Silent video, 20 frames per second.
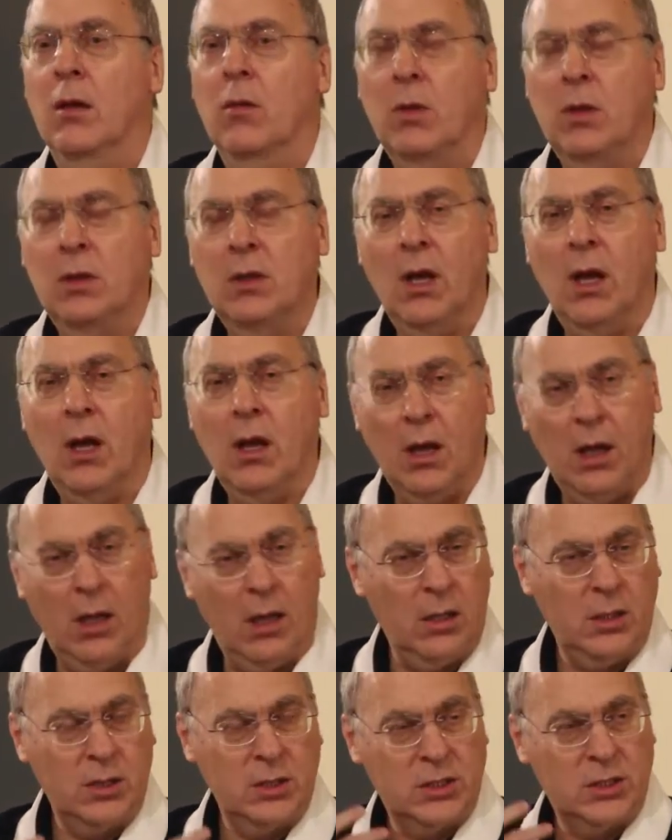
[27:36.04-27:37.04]
When the
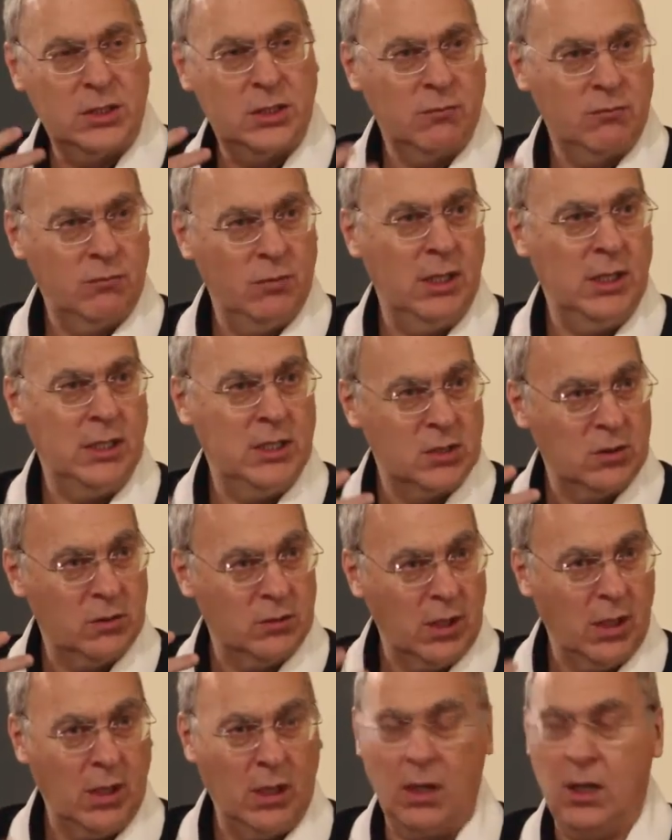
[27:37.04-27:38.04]
heart's release or
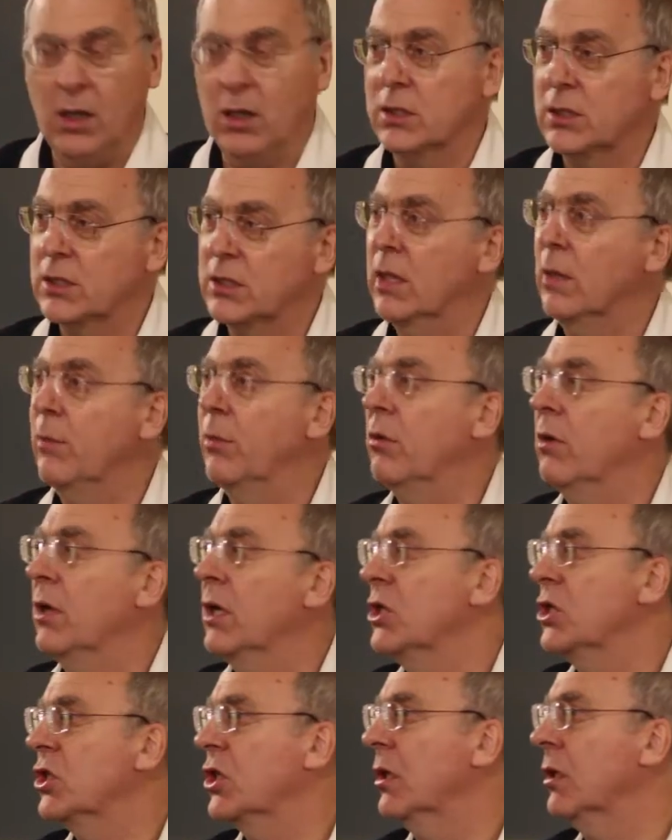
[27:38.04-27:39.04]
the heart's
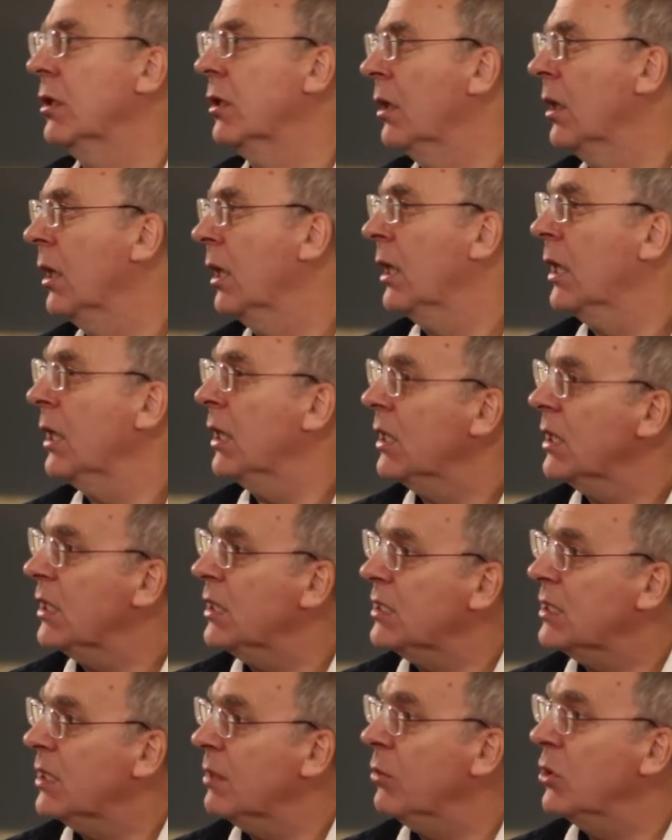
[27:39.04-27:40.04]
liberation
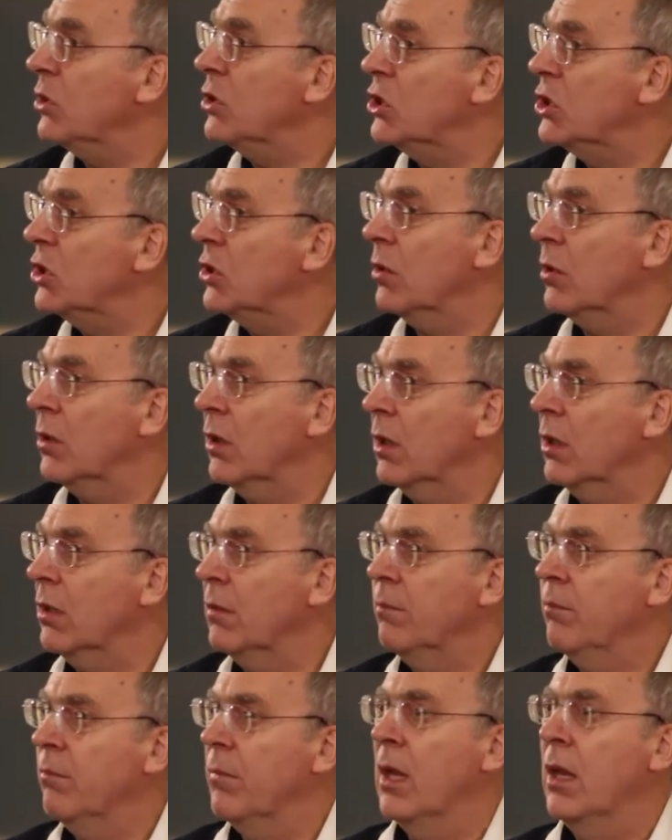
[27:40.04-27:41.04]
is immature,
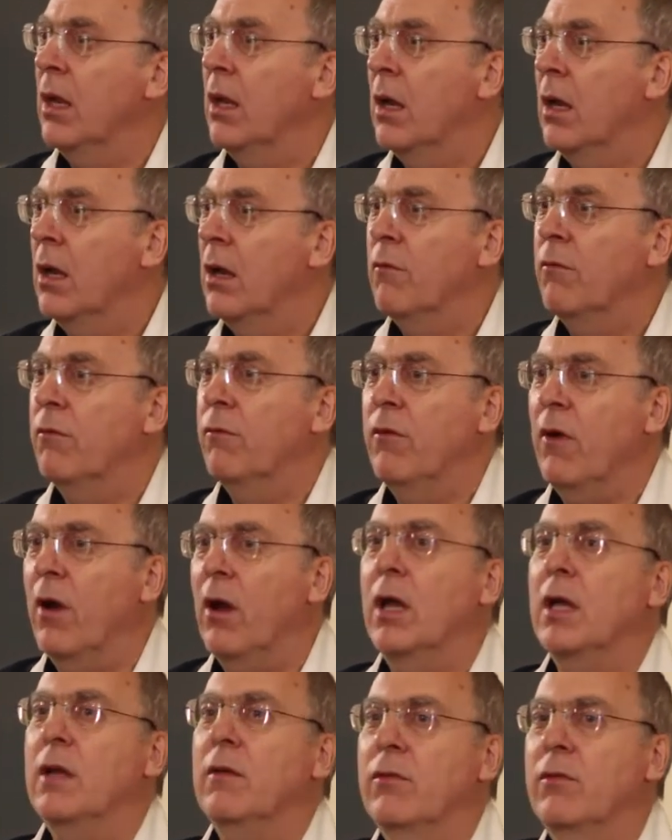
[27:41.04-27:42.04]

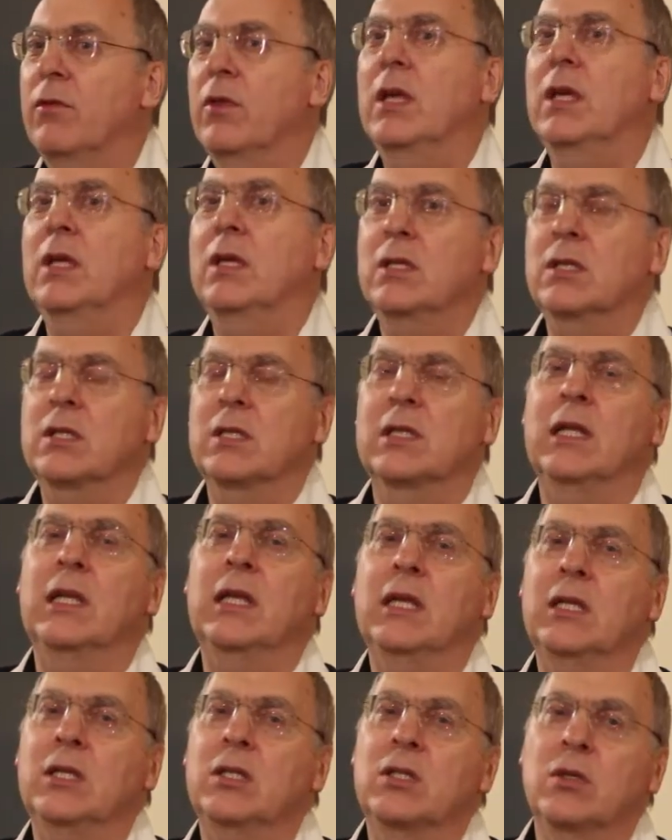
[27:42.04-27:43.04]
5 things
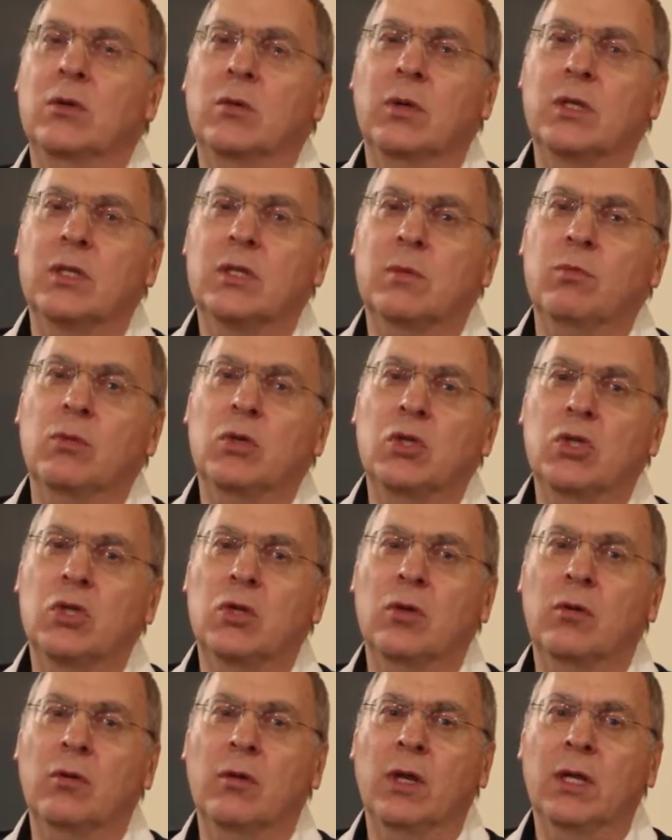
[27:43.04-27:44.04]
lead to its
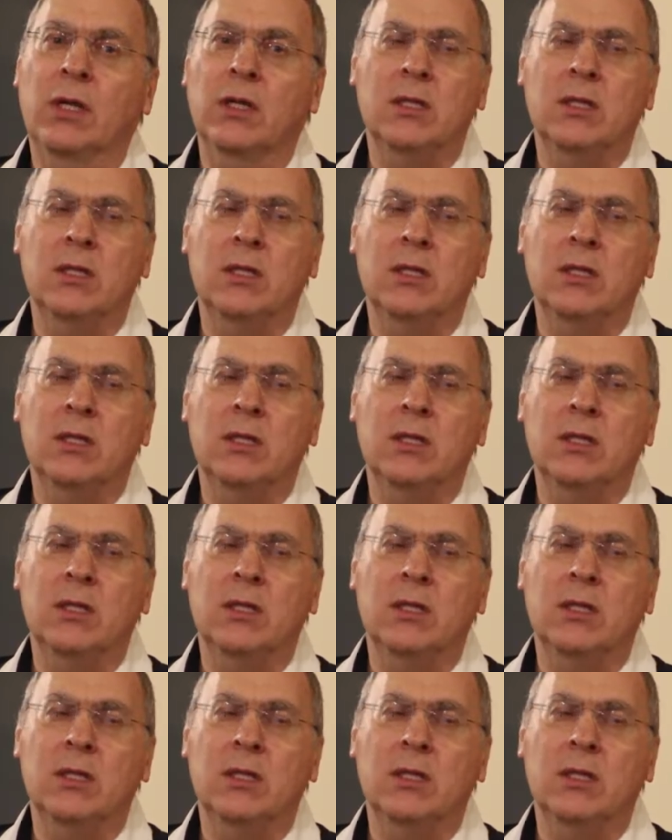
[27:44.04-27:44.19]
maturing.